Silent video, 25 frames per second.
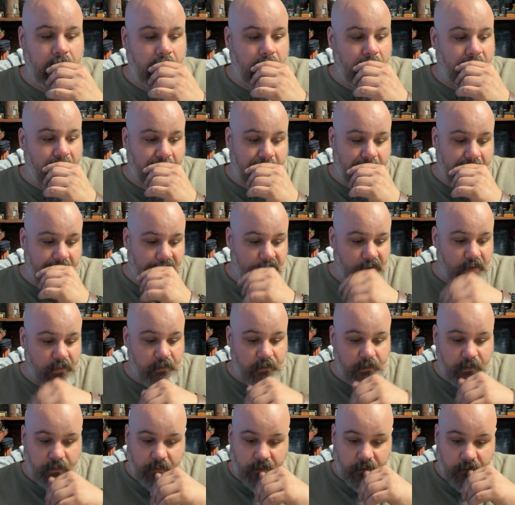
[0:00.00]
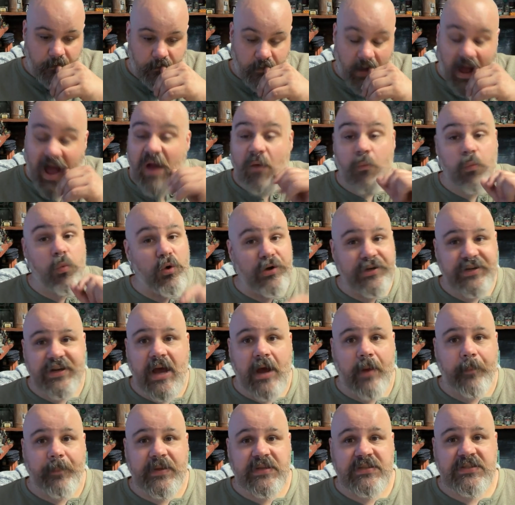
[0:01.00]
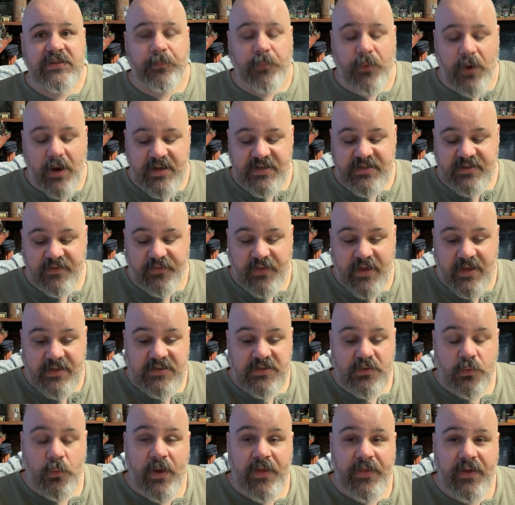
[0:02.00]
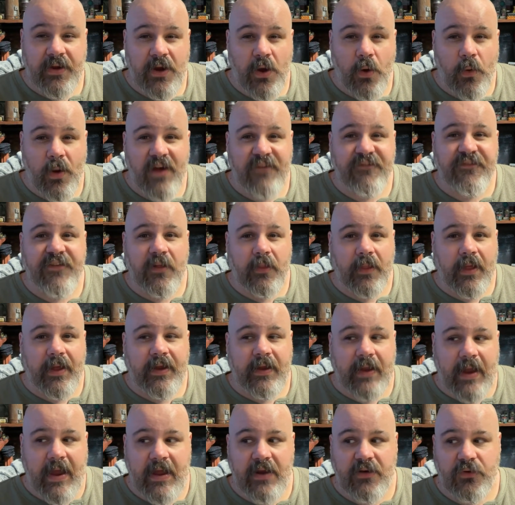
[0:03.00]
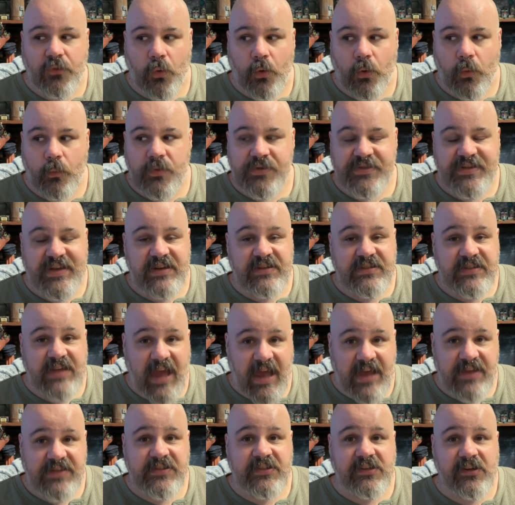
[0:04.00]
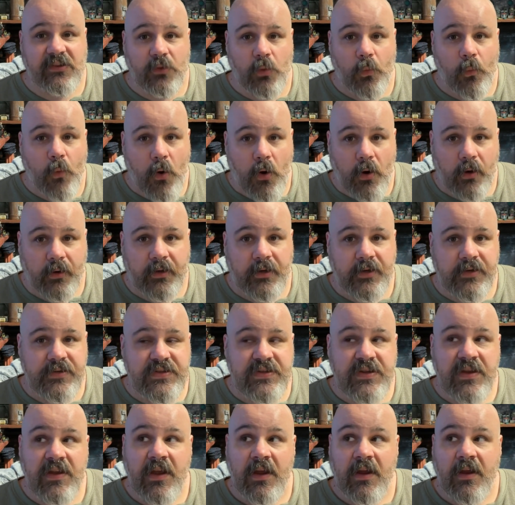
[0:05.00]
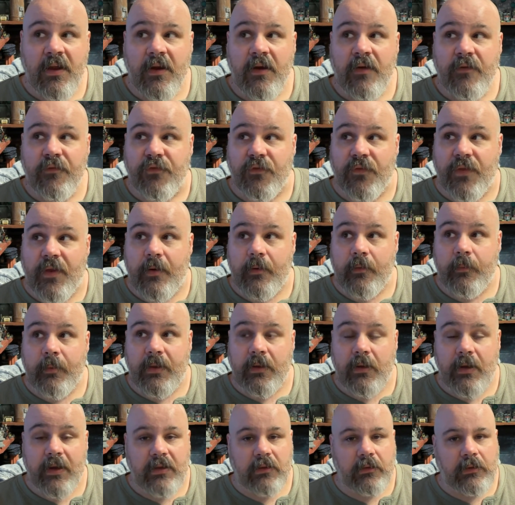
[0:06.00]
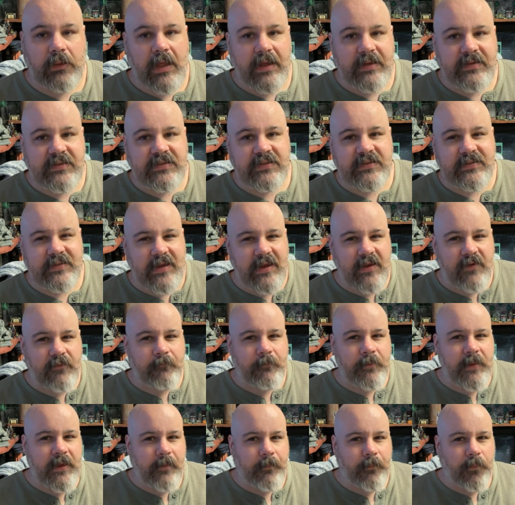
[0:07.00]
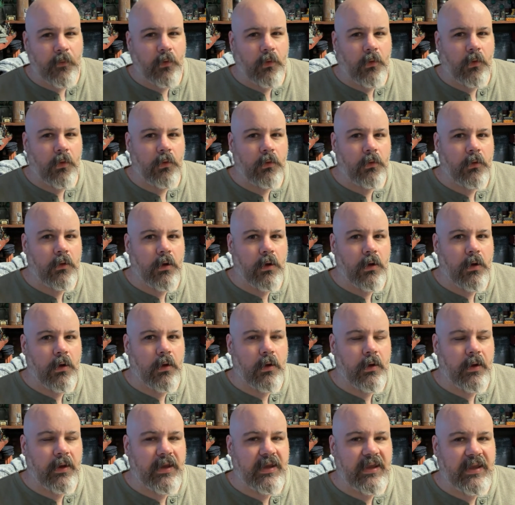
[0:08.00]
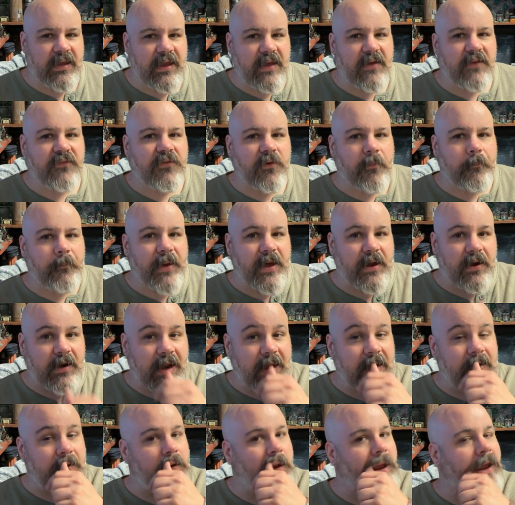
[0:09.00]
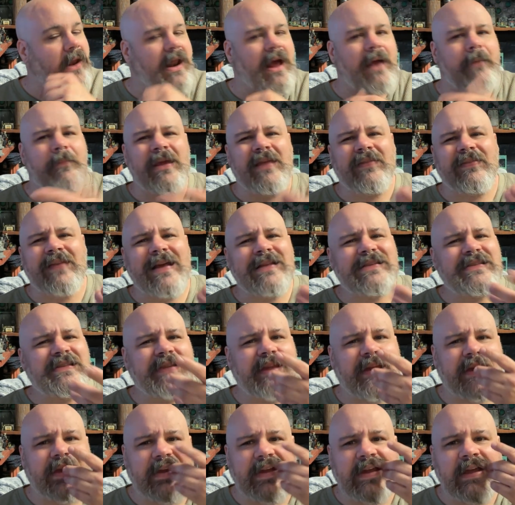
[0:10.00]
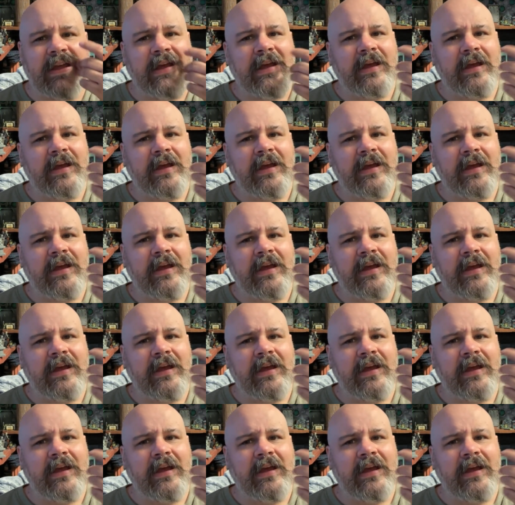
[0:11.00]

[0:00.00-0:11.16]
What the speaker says: I would not be surprised if that's the way to go. I feel like Andor was a test in the waters for them to be like, let's see if people give a better... And I mean, that's like